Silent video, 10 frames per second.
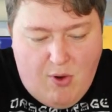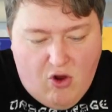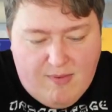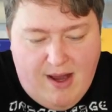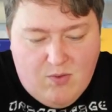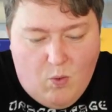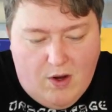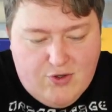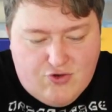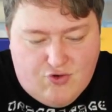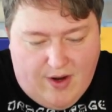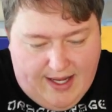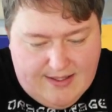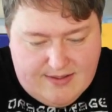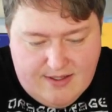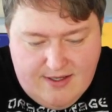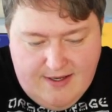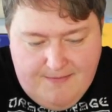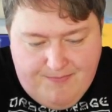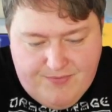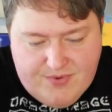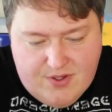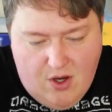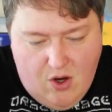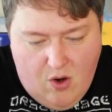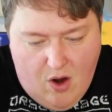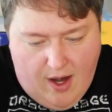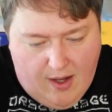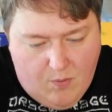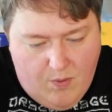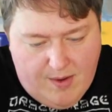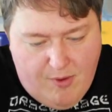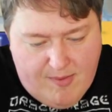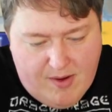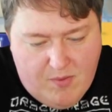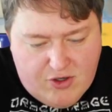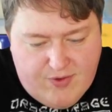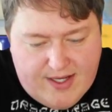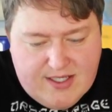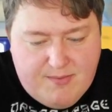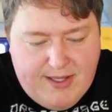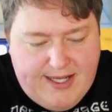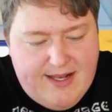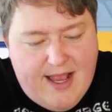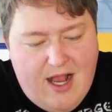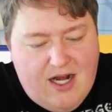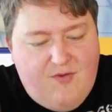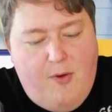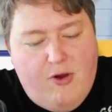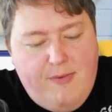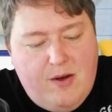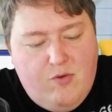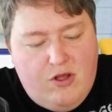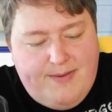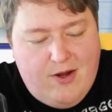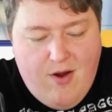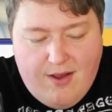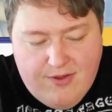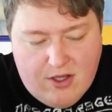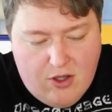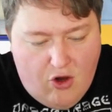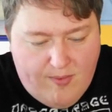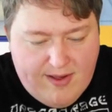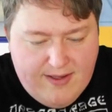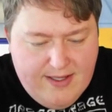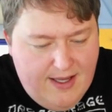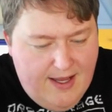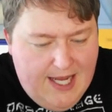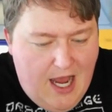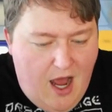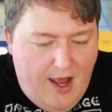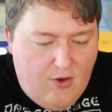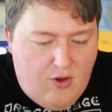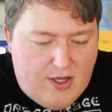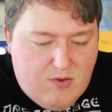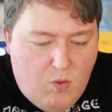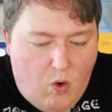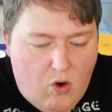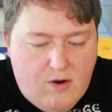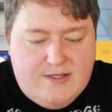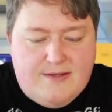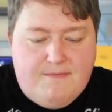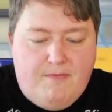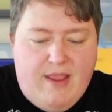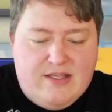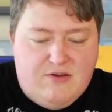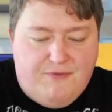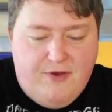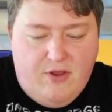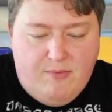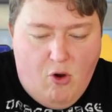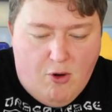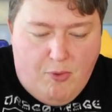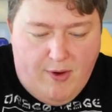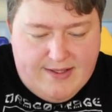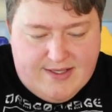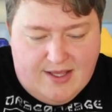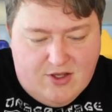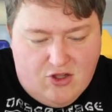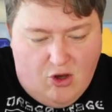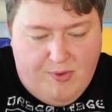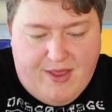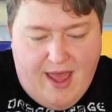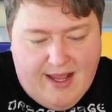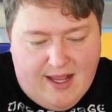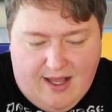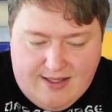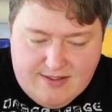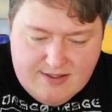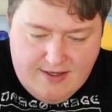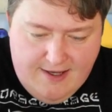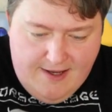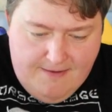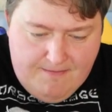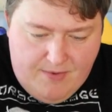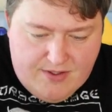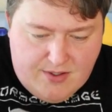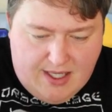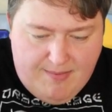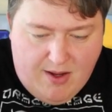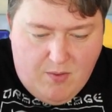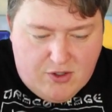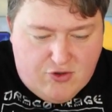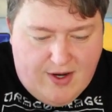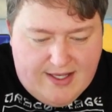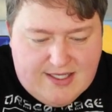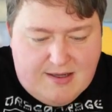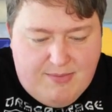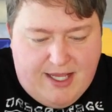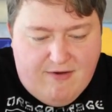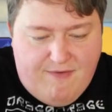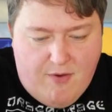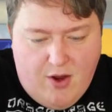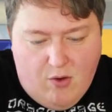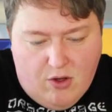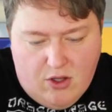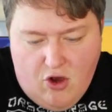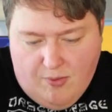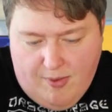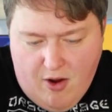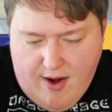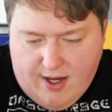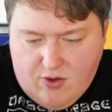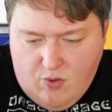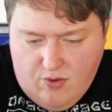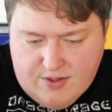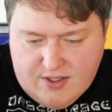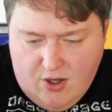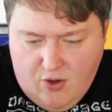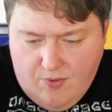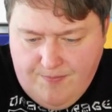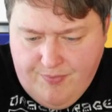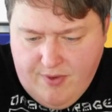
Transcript: Pokemon Wonder Trades. So, all right, when a Pokemon Wonder Trade is complete, an icon of a Pokemon will appear on the globe. You'll collect rewards as you fill more points on the globe with icons. So keep making Wonder Trades to complete your very own globe. All right, cool. So,